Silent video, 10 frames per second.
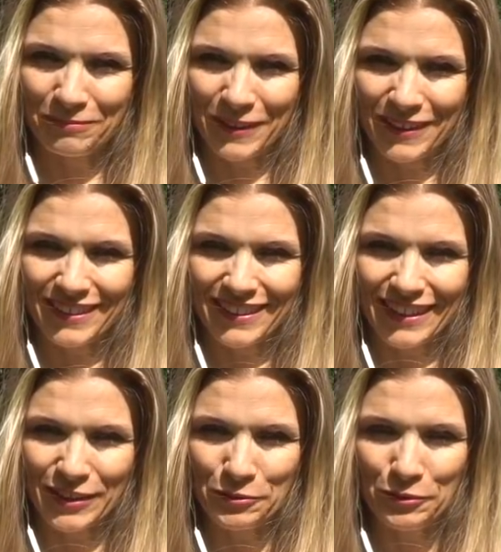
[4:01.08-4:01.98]
But
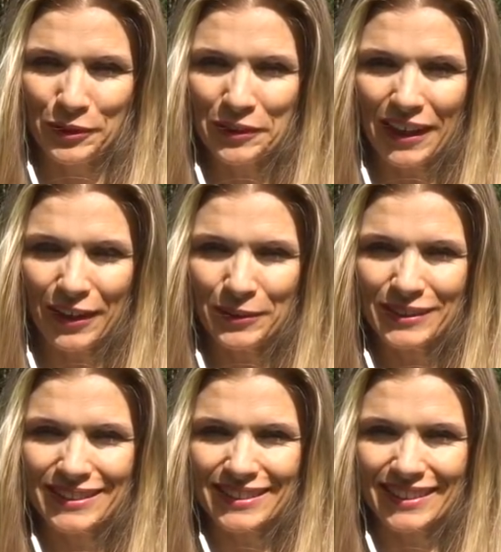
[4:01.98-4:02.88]
can you feel how
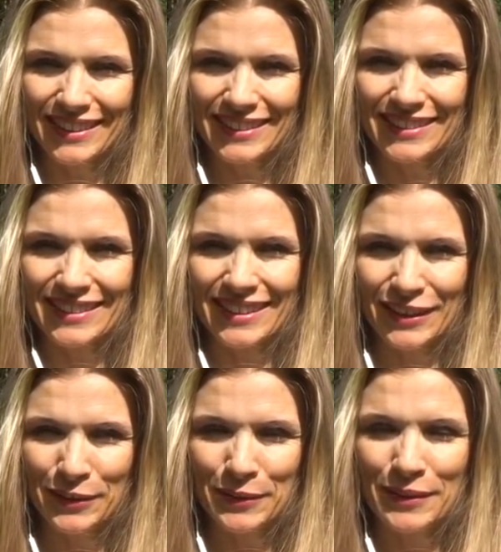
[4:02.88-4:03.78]
it's
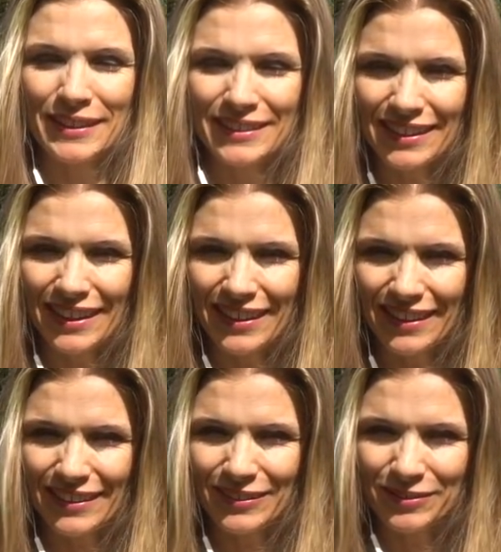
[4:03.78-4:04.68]
things
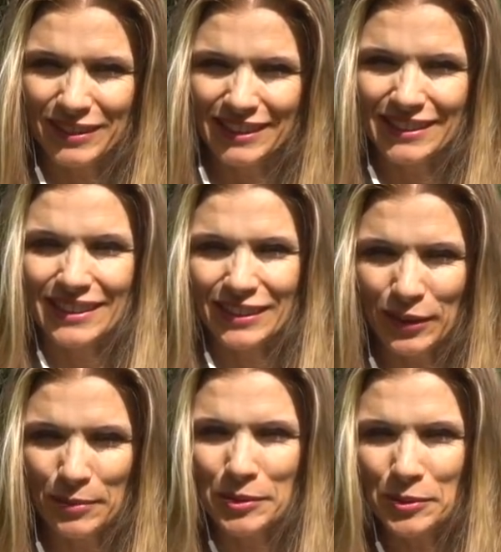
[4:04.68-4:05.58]
are easing
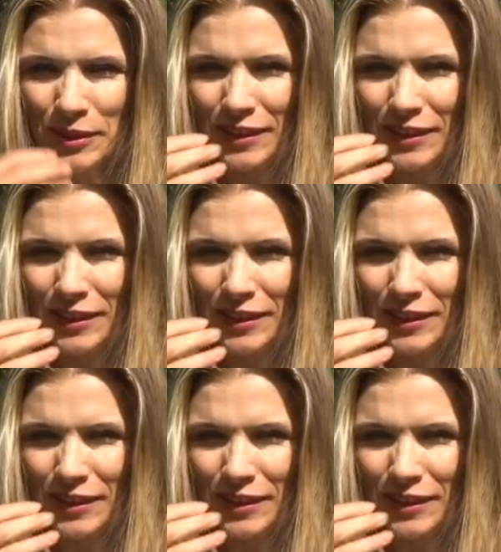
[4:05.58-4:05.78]
up?